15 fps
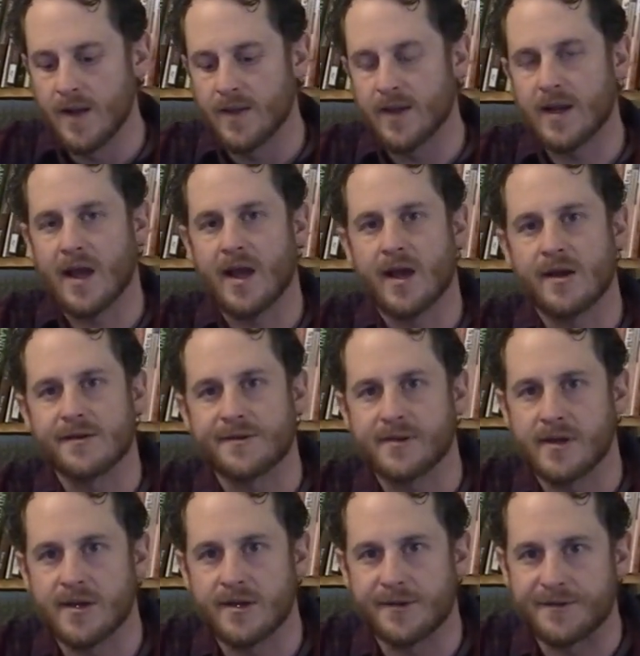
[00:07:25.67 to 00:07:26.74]
that has
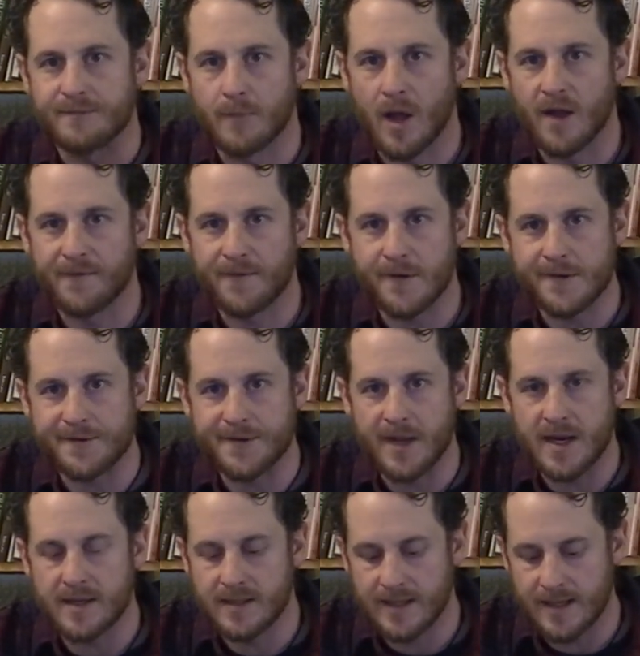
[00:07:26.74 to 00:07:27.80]
a small first
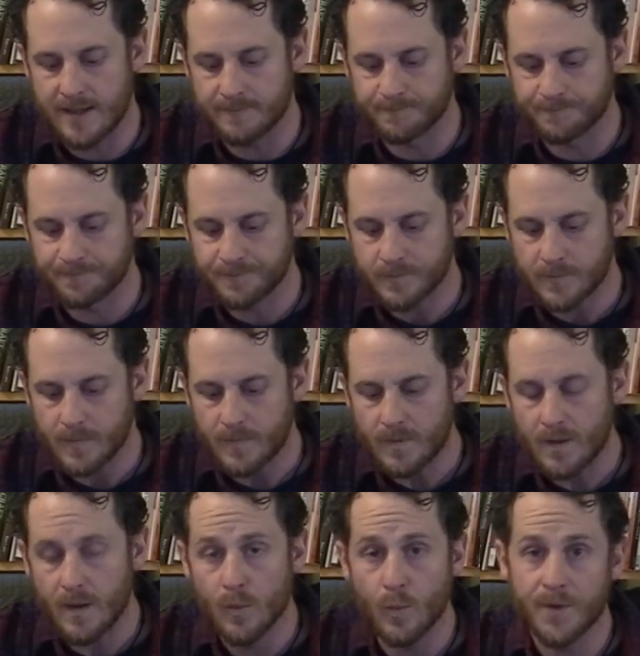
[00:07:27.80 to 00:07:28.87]
aid kit
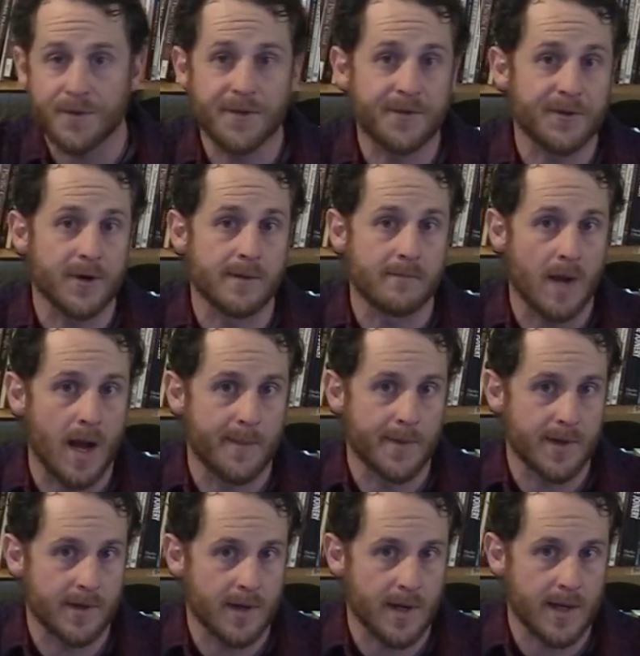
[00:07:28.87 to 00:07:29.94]
with a
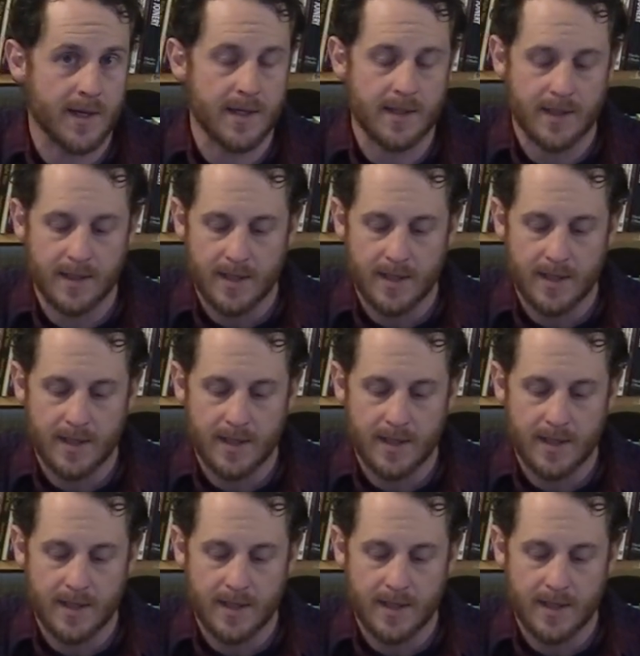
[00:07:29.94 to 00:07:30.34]
thermometer on it.